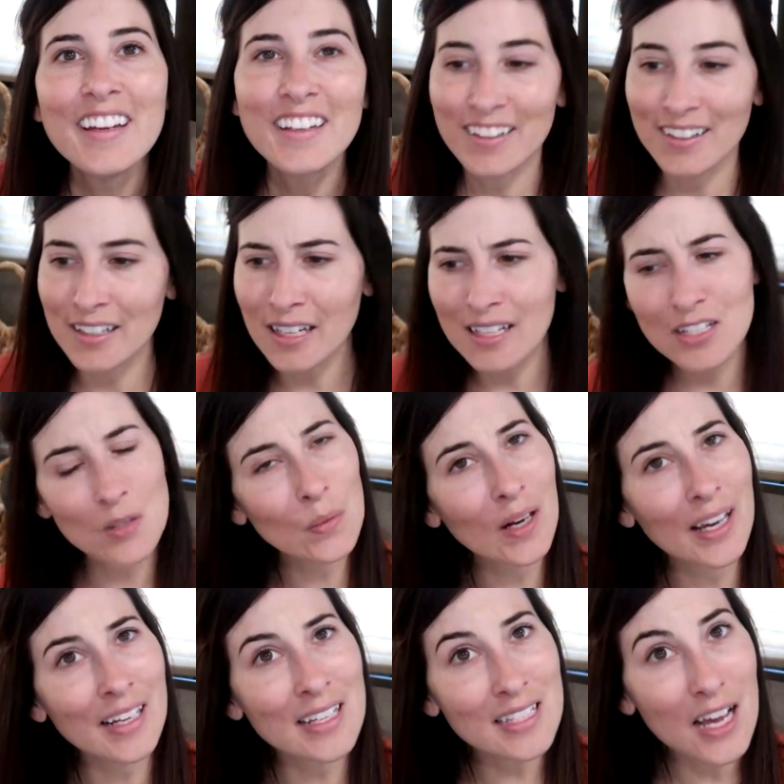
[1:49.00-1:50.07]
you're not as
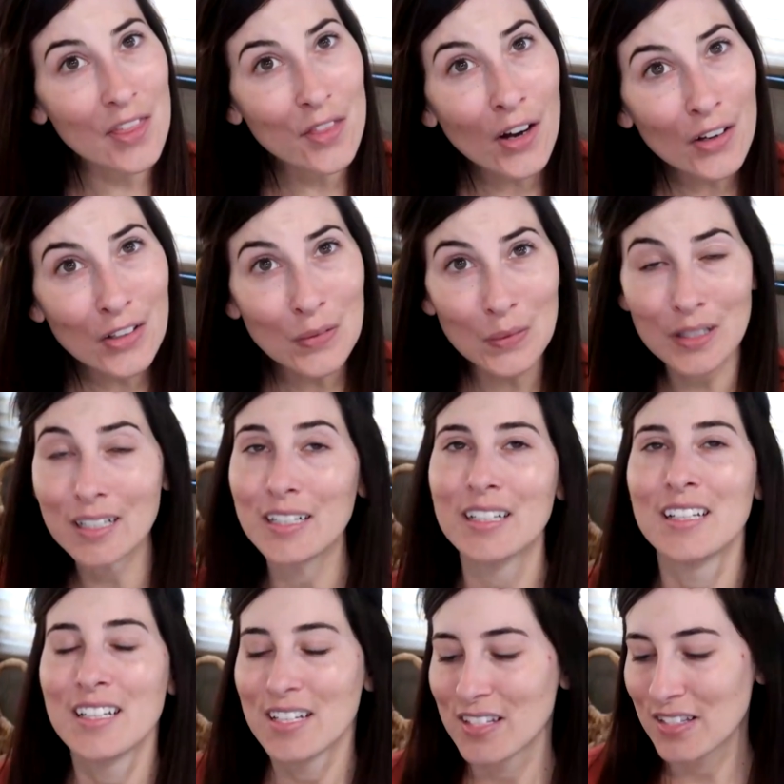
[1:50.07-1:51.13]
quiet as I thought you were.
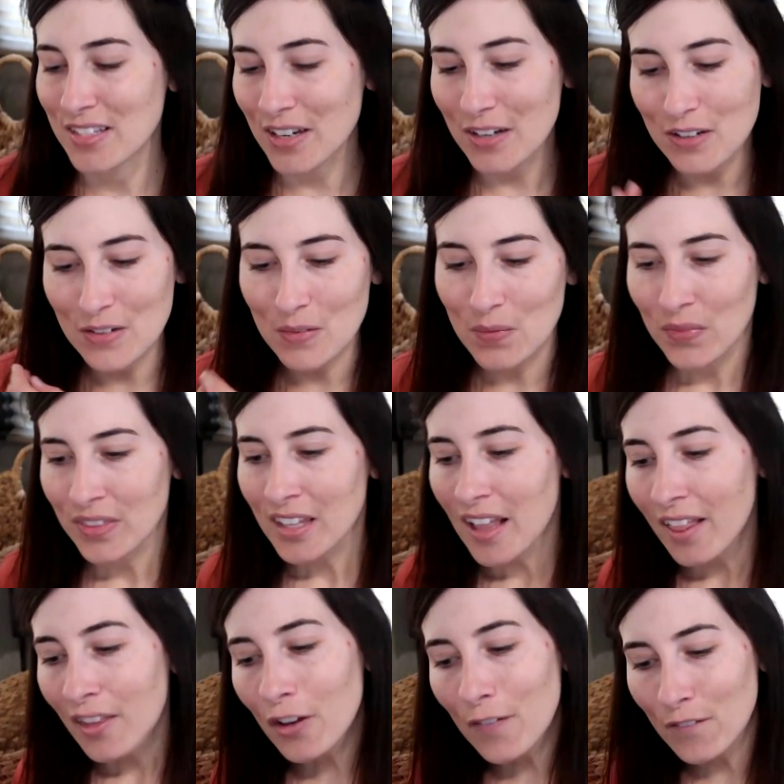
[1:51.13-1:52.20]
So
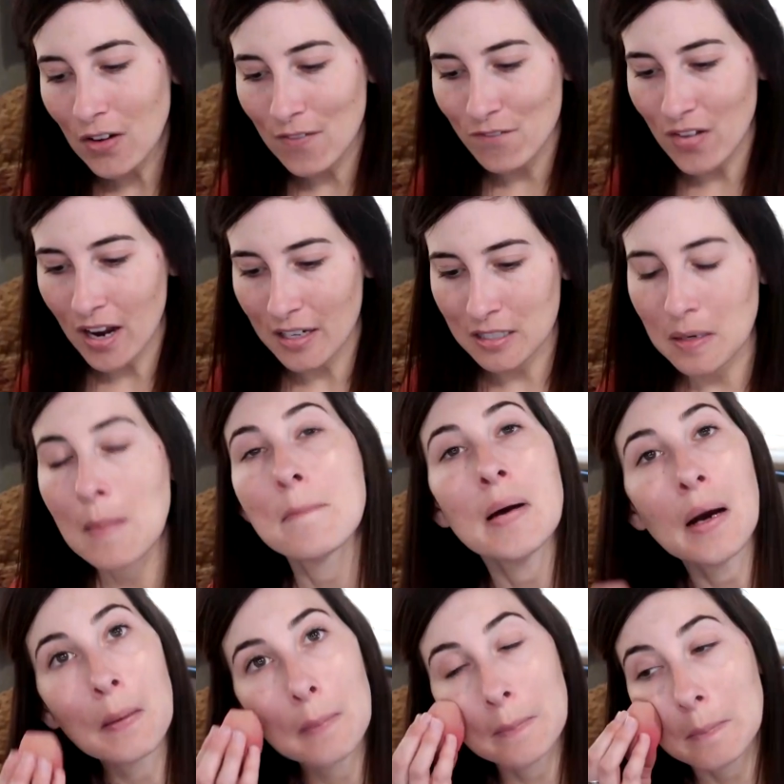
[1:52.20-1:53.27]
a little fun fact
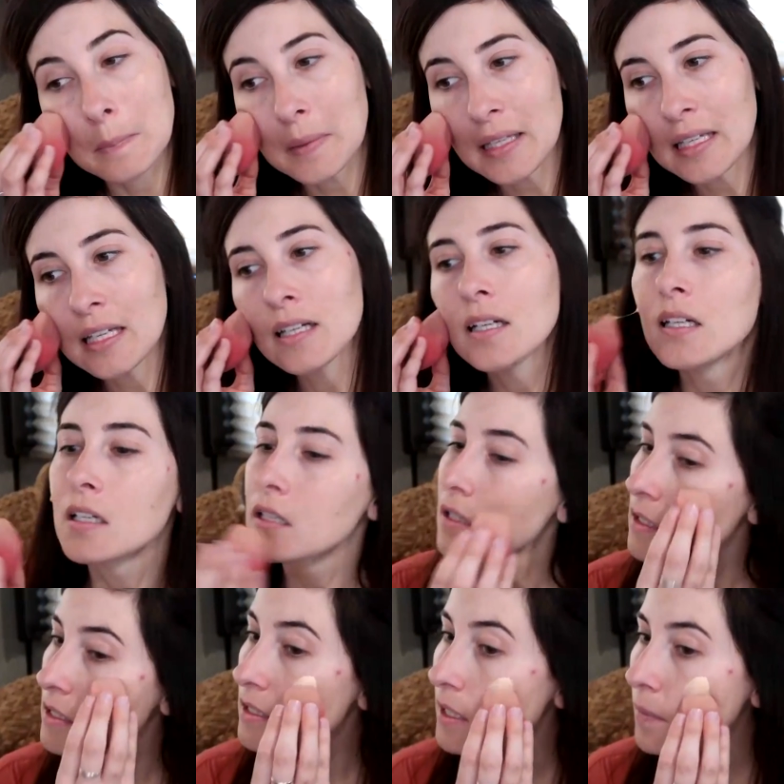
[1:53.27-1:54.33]
about me.
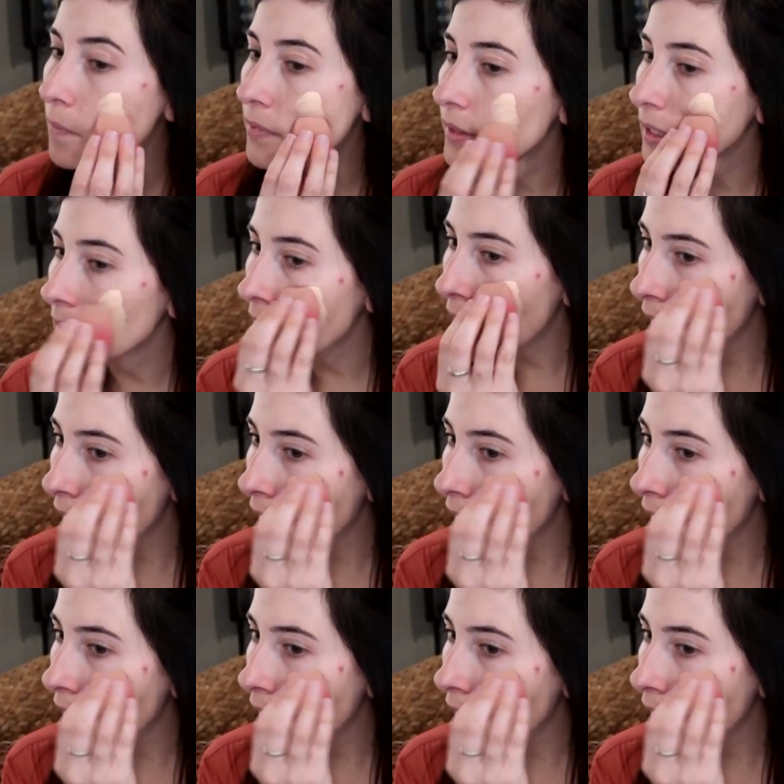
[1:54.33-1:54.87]
Something